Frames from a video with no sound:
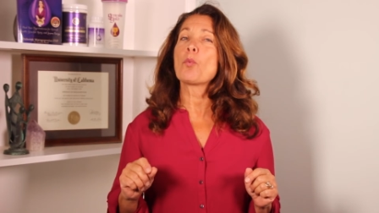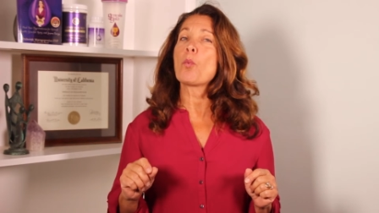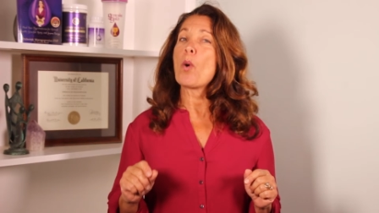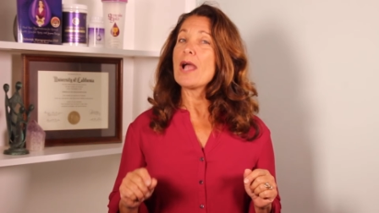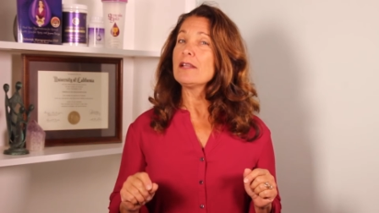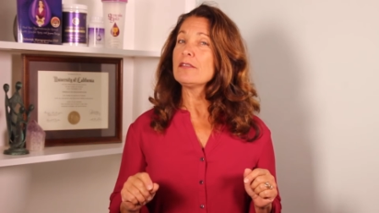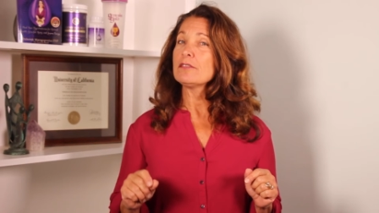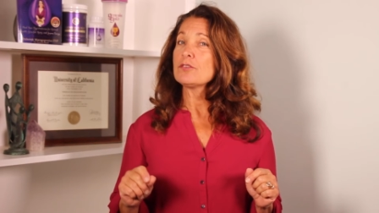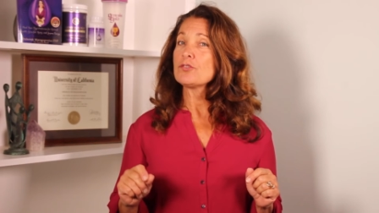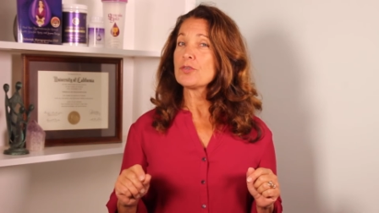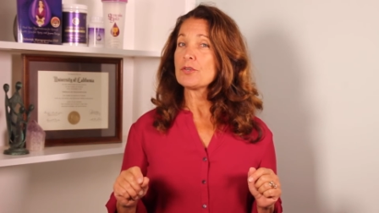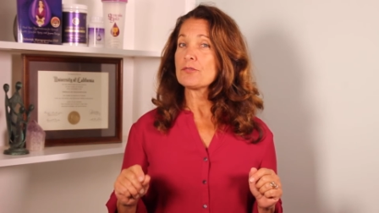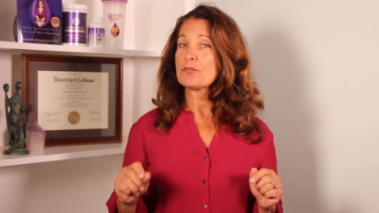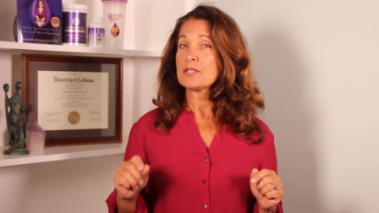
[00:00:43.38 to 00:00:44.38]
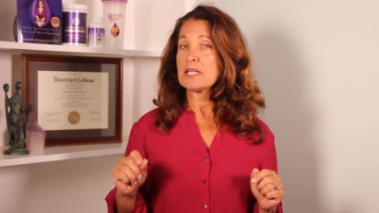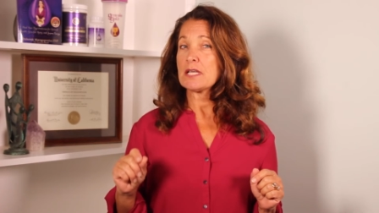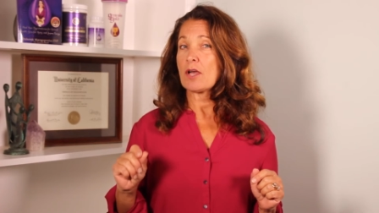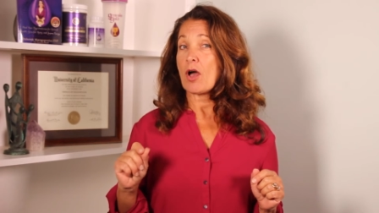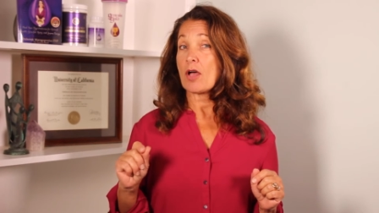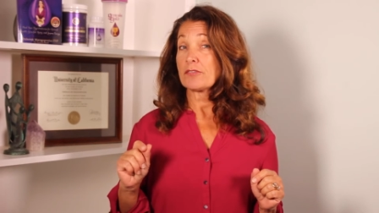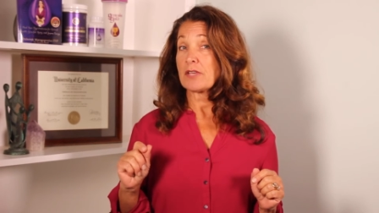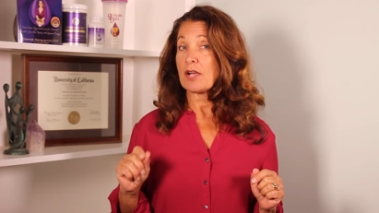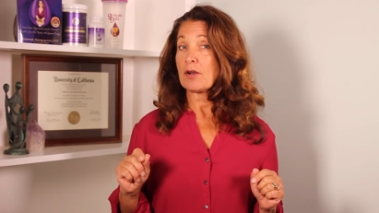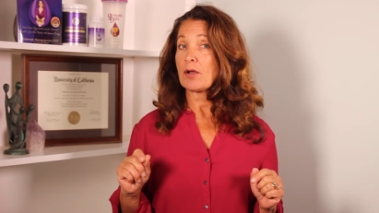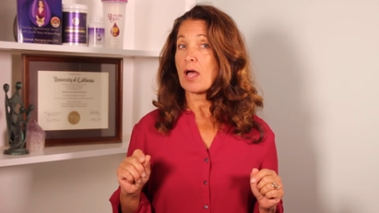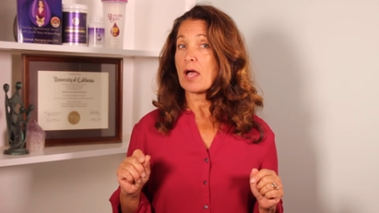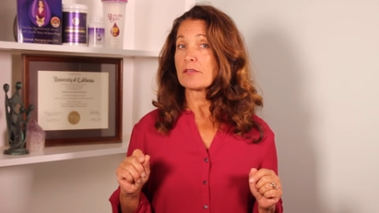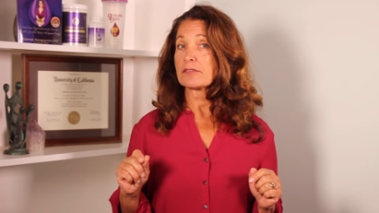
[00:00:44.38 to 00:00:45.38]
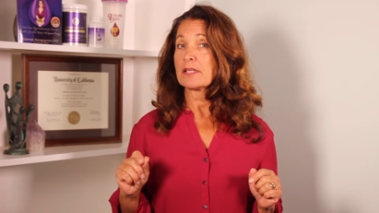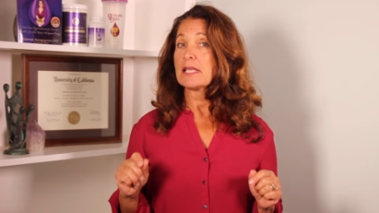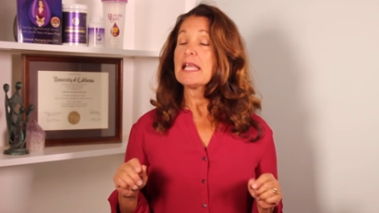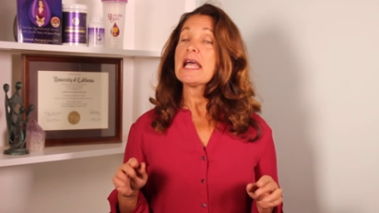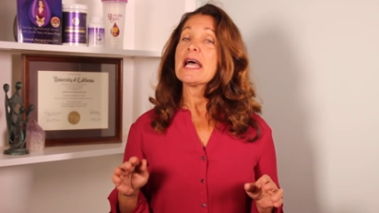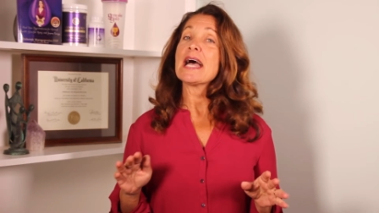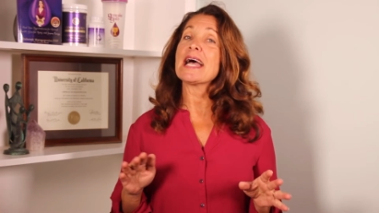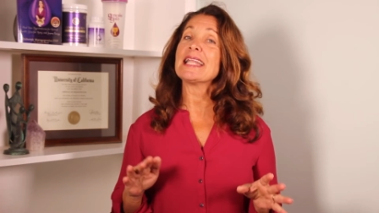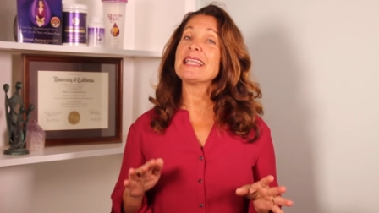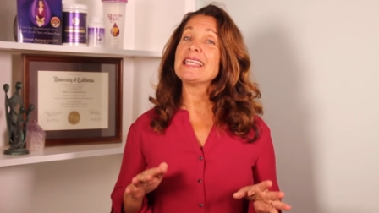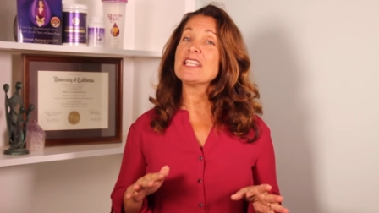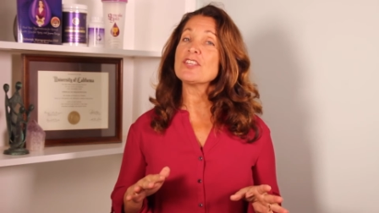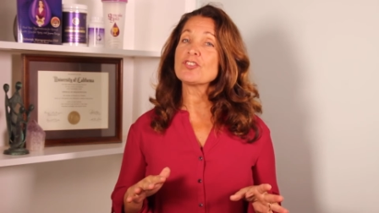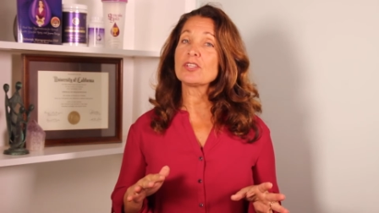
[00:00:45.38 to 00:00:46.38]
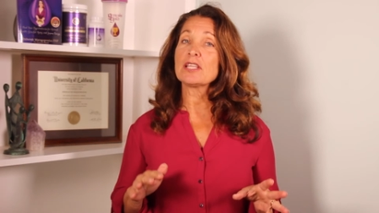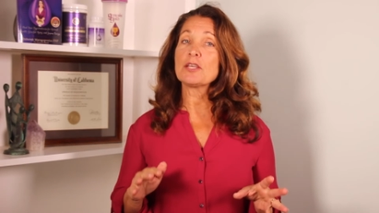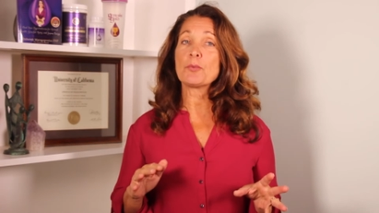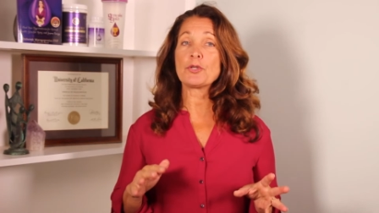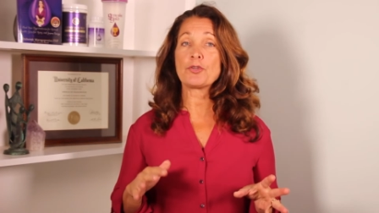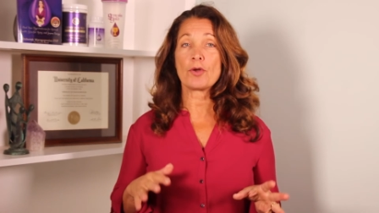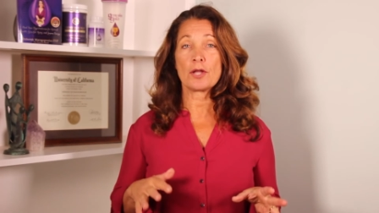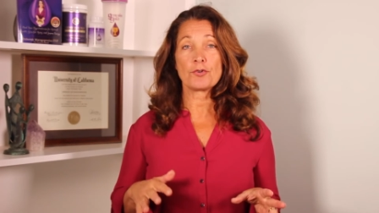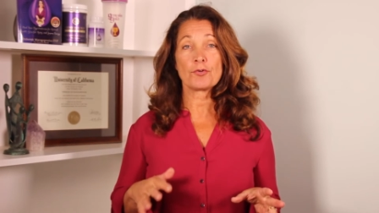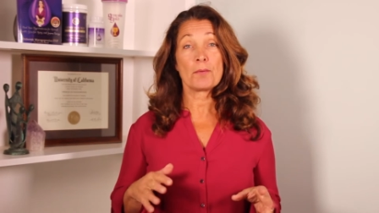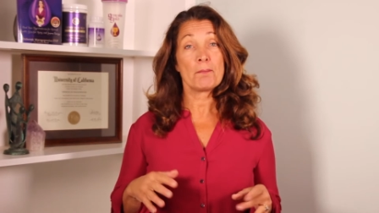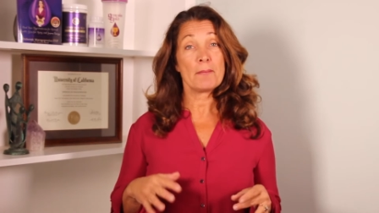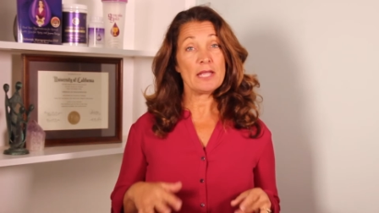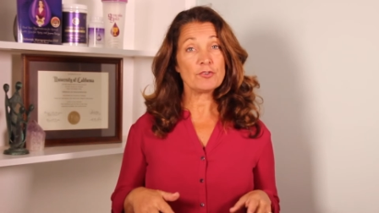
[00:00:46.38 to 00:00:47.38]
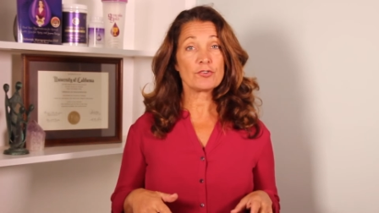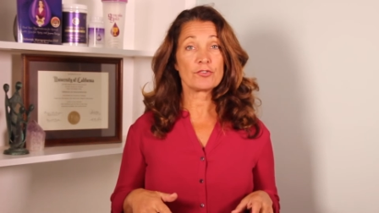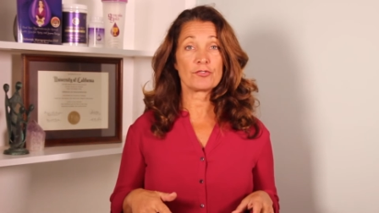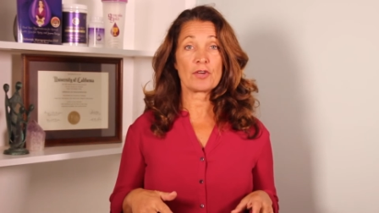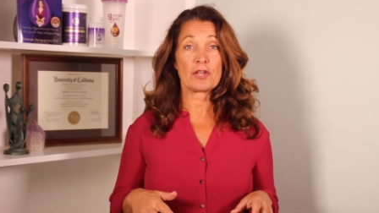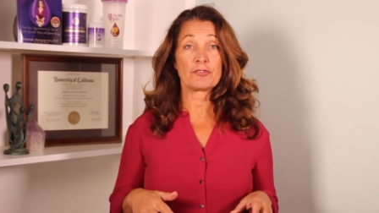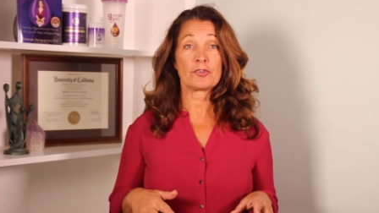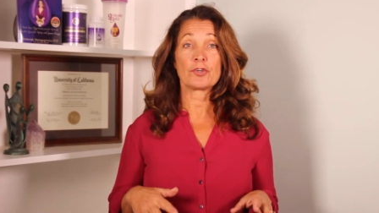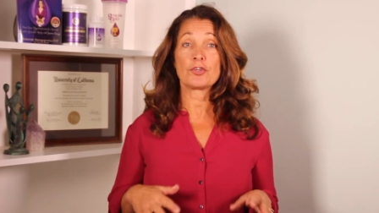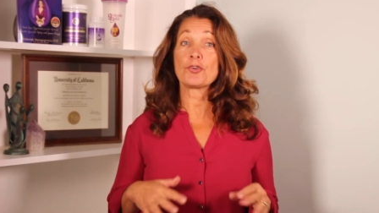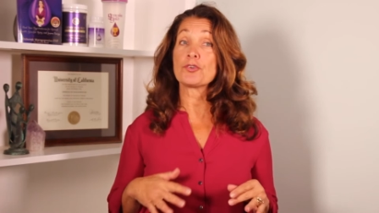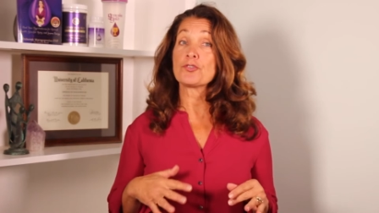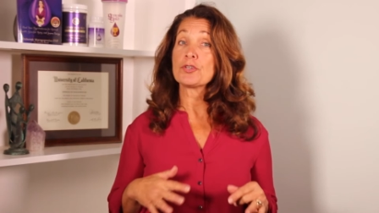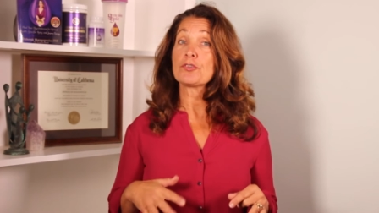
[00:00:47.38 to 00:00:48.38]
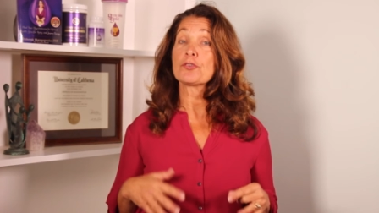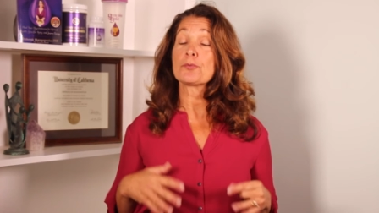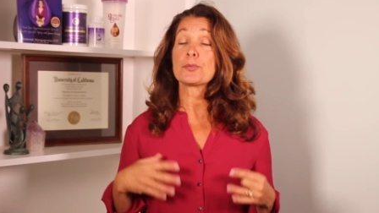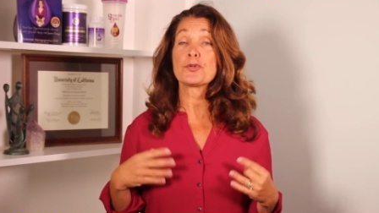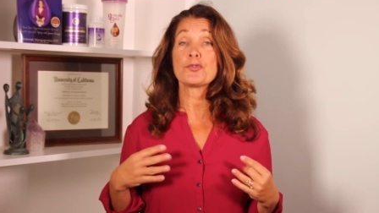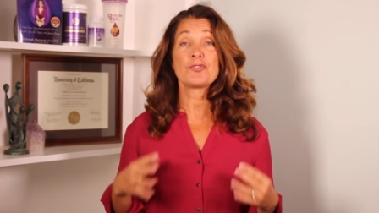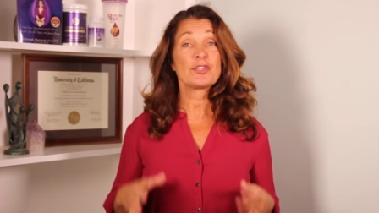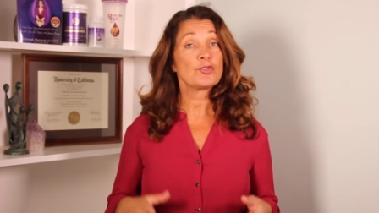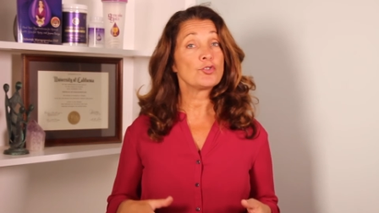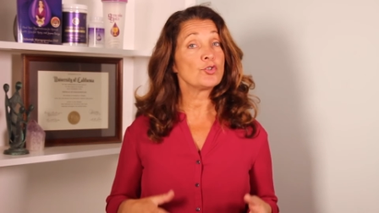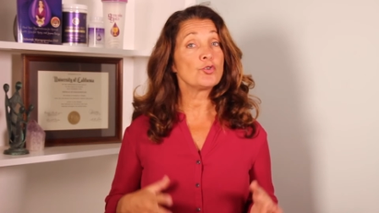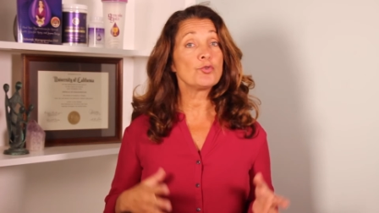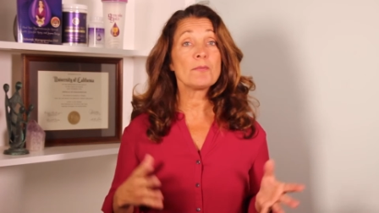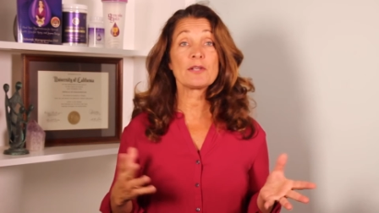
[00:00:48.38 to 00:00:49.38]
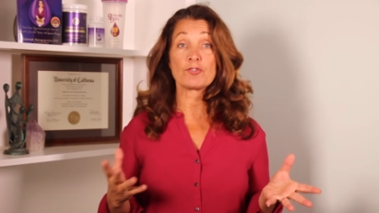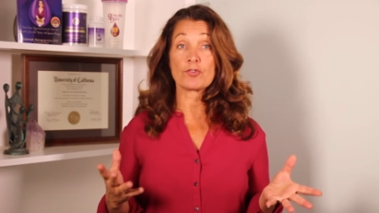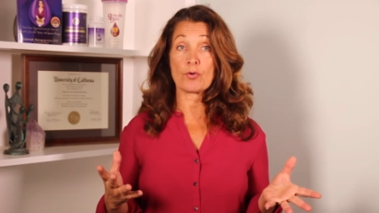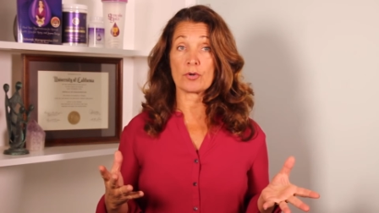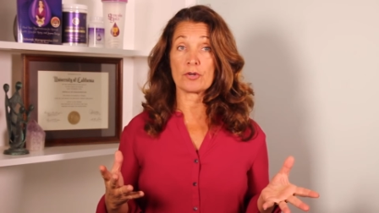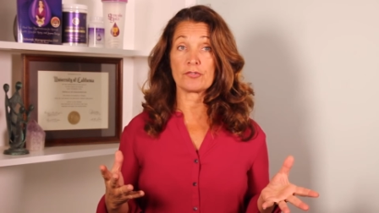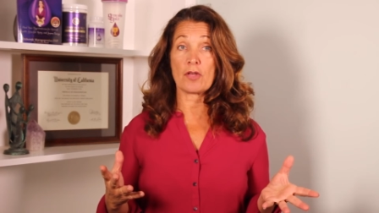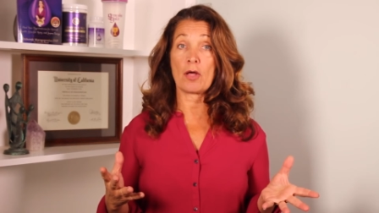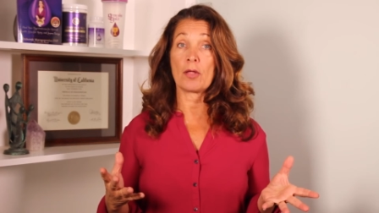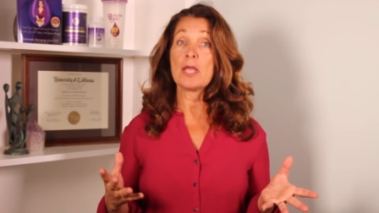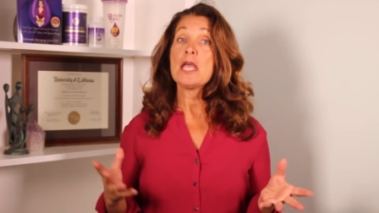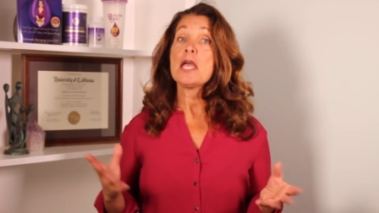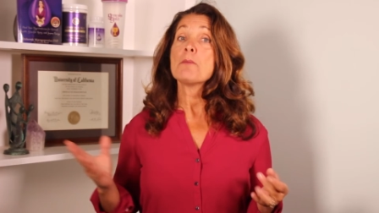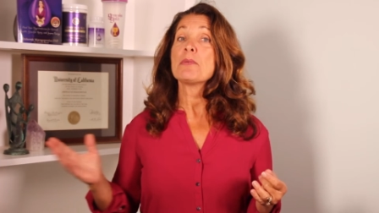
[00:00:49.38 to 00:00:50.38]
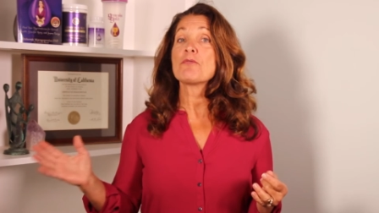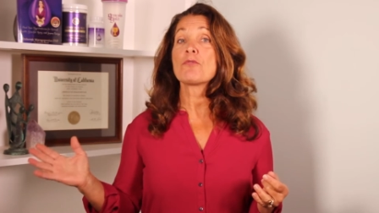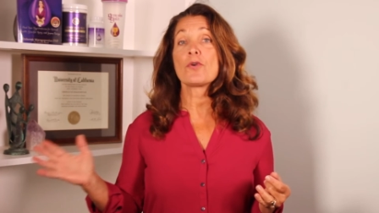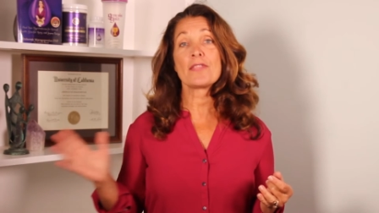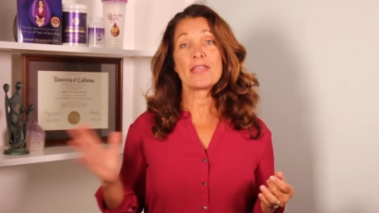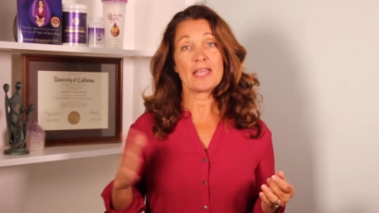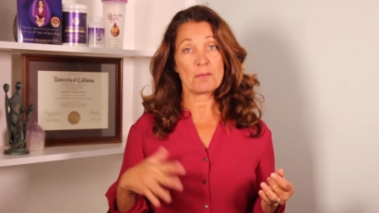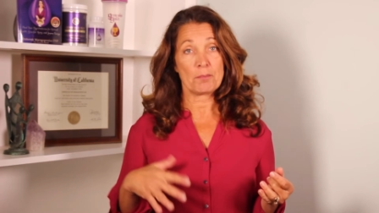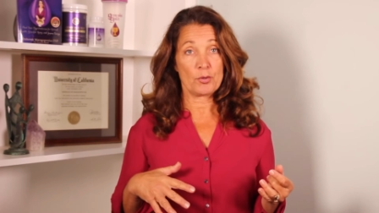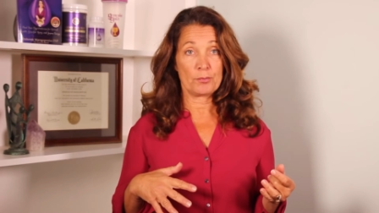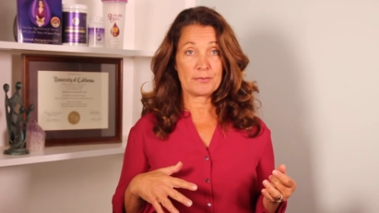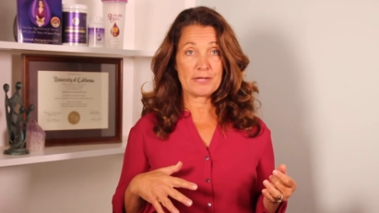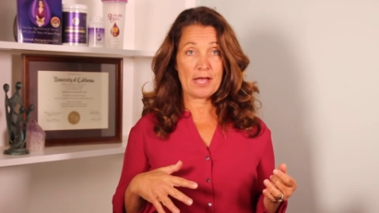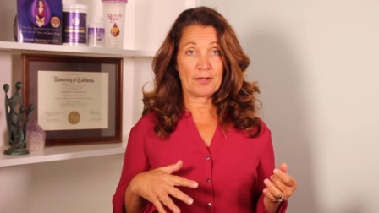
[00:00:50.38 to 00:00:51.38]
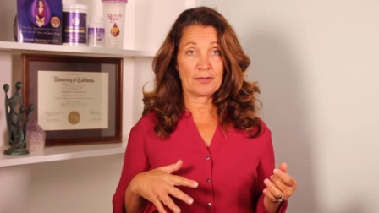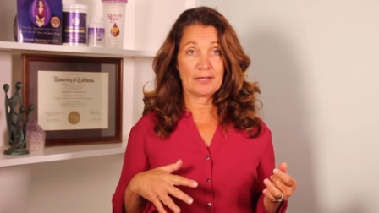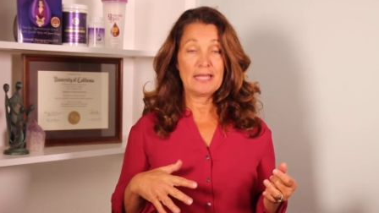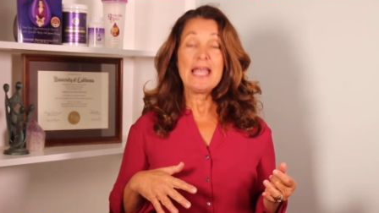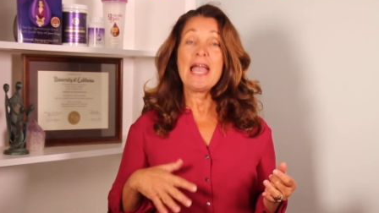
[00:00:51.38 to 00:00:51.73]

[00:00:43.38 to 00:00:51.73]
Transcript: why does adrenal fatigue cause hair loss? Initially, when you're under a major stressor, your adrenals are producing too much cortisol before they get pooped out.